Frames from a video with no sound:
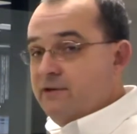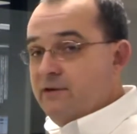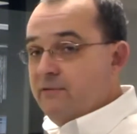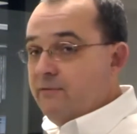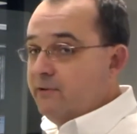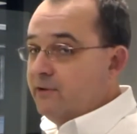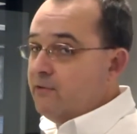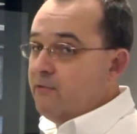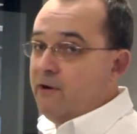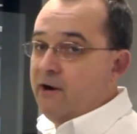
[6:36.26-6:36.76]
It'll
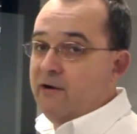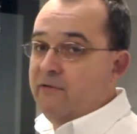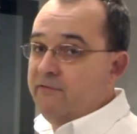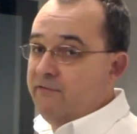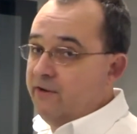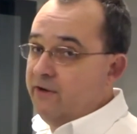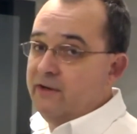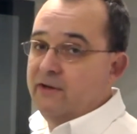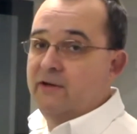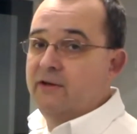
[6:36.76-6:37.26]
require
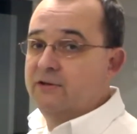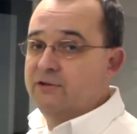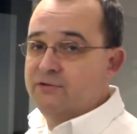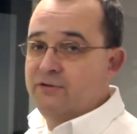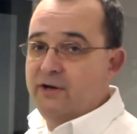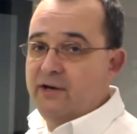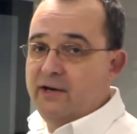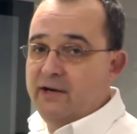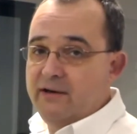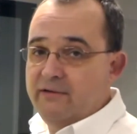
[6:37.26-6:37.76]
very little
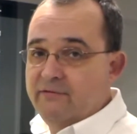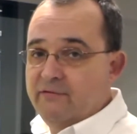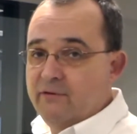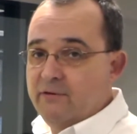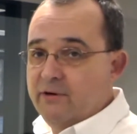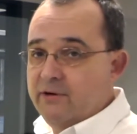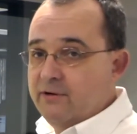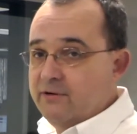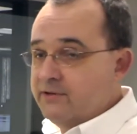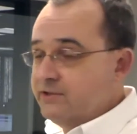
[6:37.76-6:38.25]
training for your